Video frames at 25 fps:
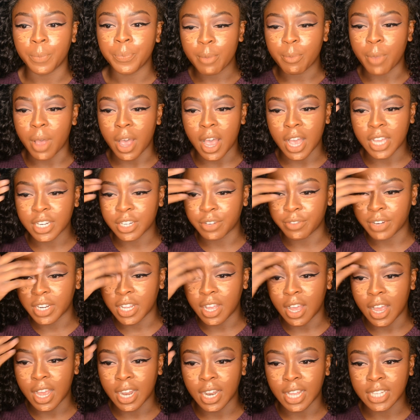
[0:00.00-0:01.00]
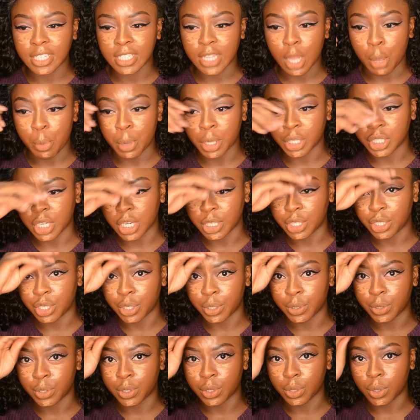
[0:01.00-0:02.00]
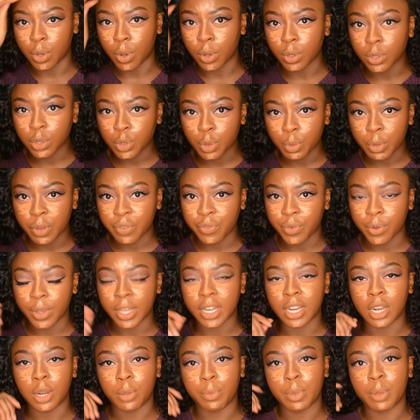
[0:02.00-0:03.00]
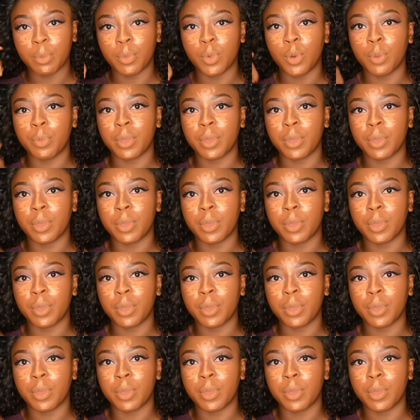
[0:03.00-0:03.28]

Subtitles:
But I don't really highlight it that much. I choose to contour my forehead a little bit more.